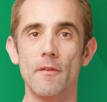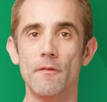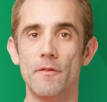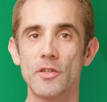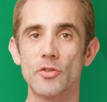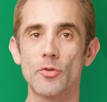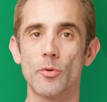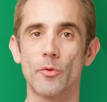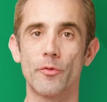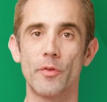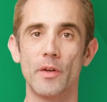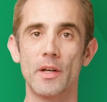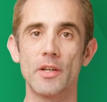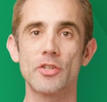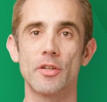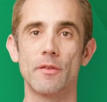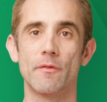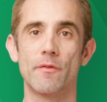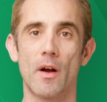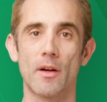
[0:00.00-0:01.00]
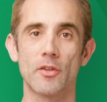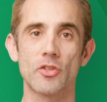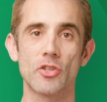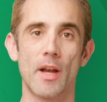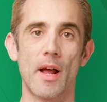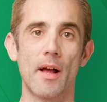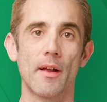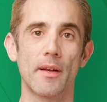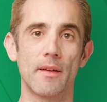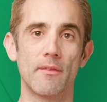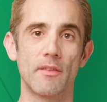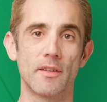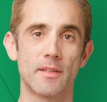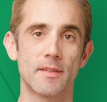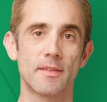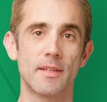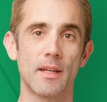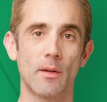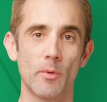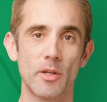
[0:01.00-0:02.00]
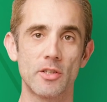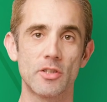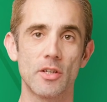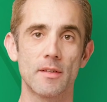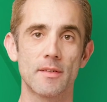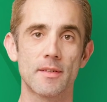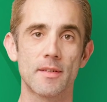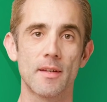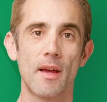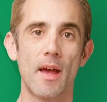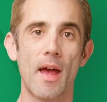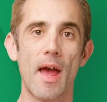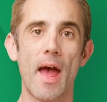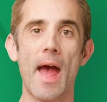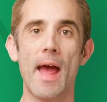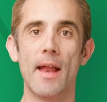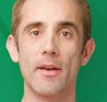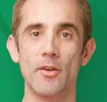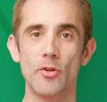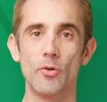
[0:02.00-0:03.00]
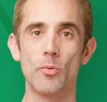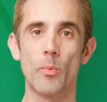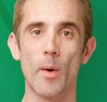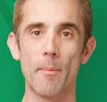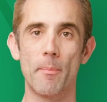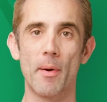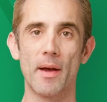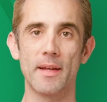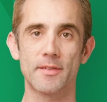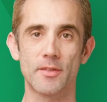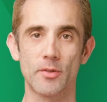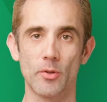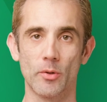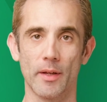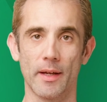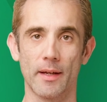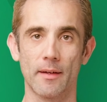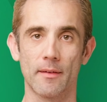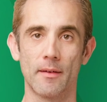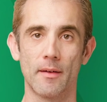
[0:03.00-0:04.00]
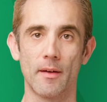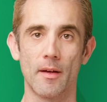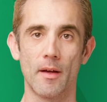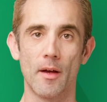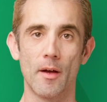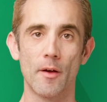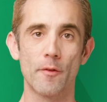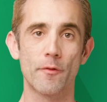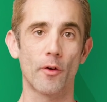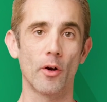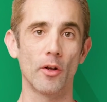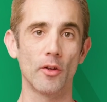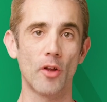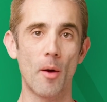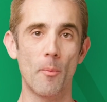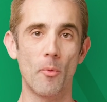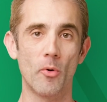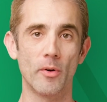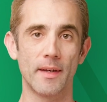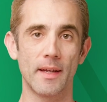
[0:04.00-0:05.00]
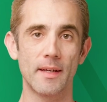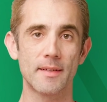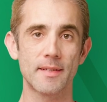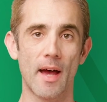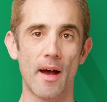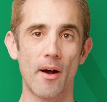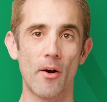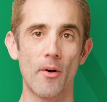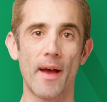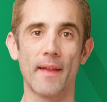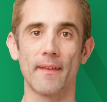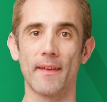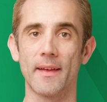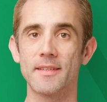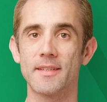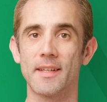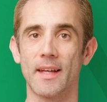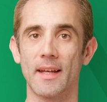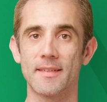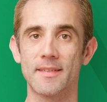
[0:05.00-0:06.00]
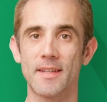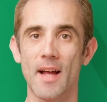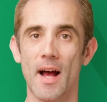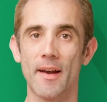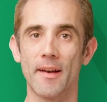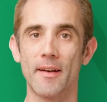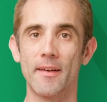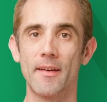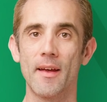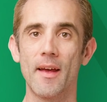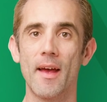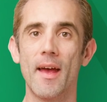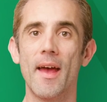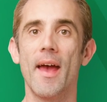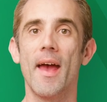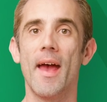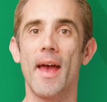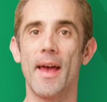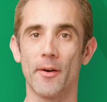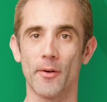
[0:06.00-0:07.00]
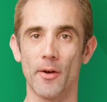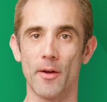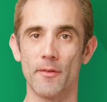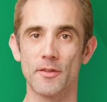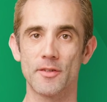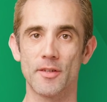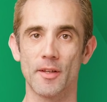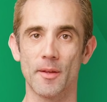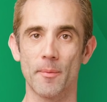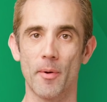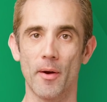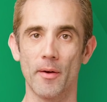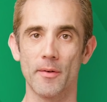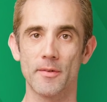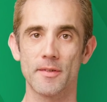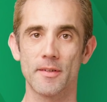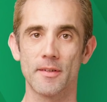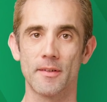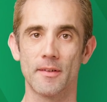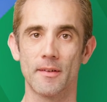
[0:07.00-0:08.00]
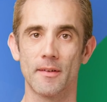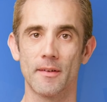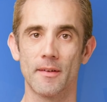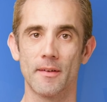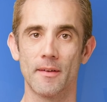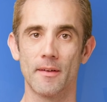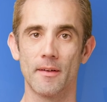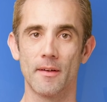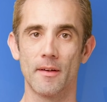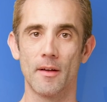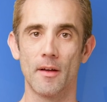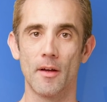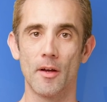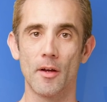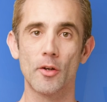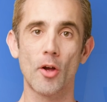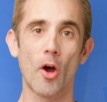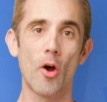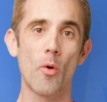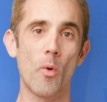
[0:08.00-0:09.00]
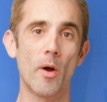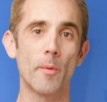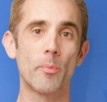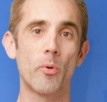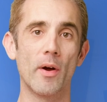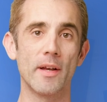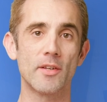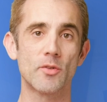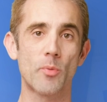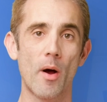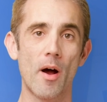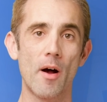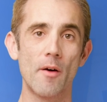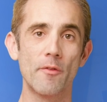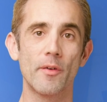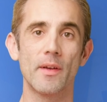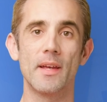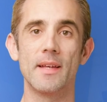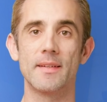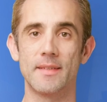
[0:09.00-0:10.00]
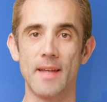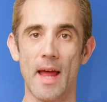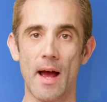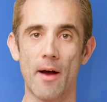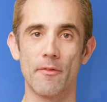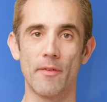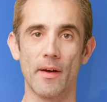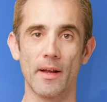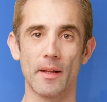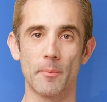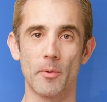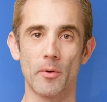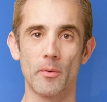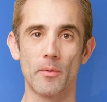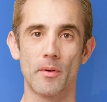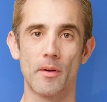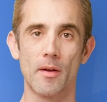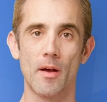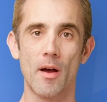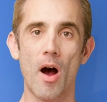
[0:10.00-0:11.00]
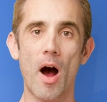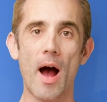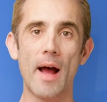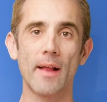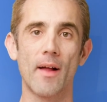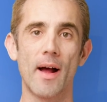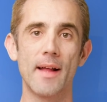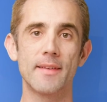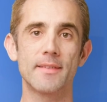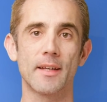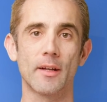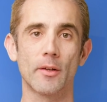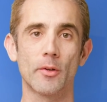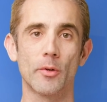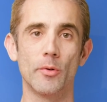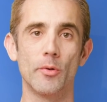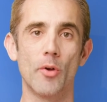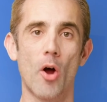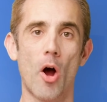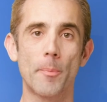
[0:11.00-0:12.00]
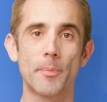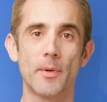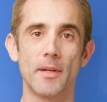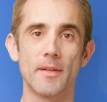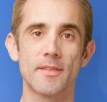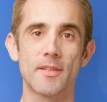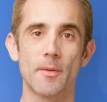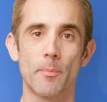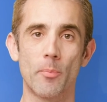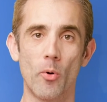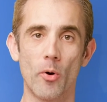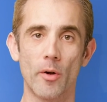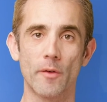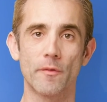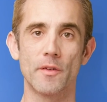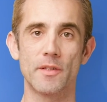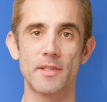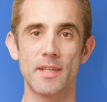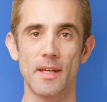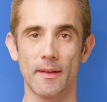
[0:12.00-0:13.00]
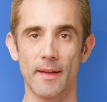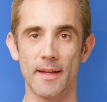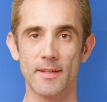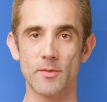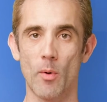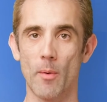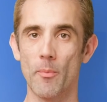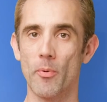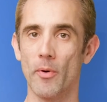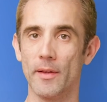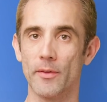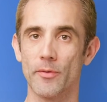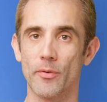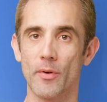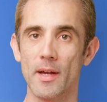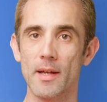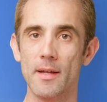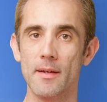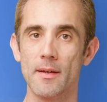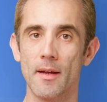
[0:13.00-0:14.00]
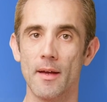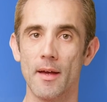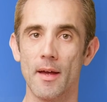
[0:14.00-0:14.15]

visual finish and functionality of existing widgets, and new web-based tooling. For a lot more detail and links to get started, head on over to the post. Go 1.12 is now available. Highlights include opt-in support for TLS 1.3,